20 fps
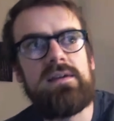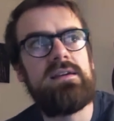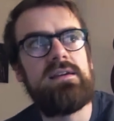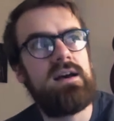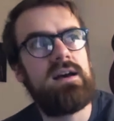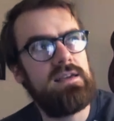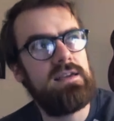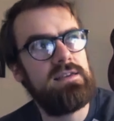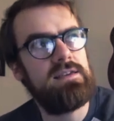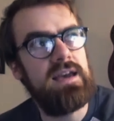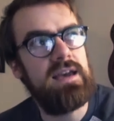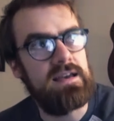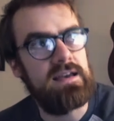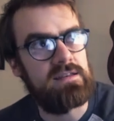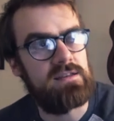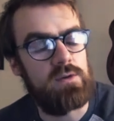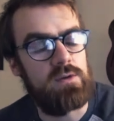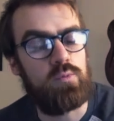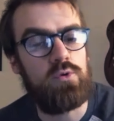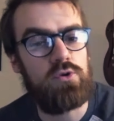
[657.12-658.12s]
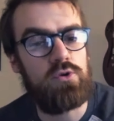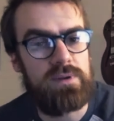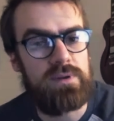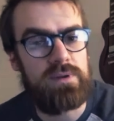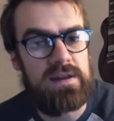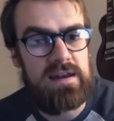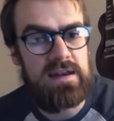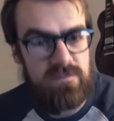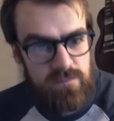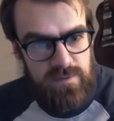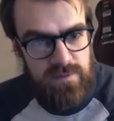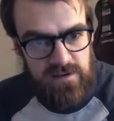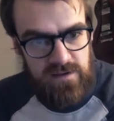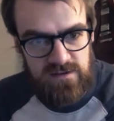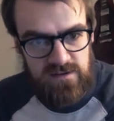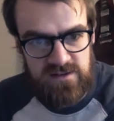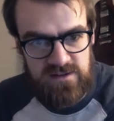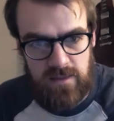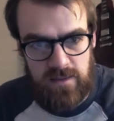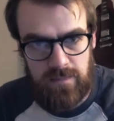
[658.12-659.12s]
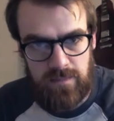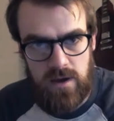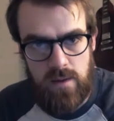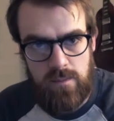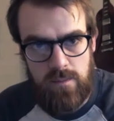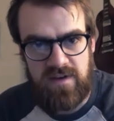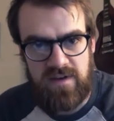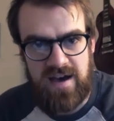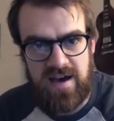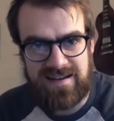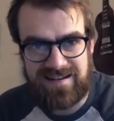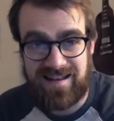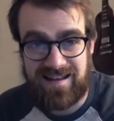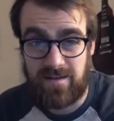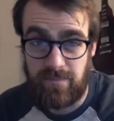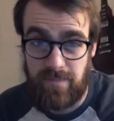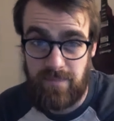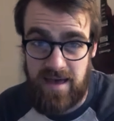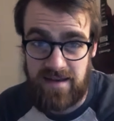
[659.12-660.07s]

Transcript: Yes, it would have been an even bigger step up if I hadn't had Ben,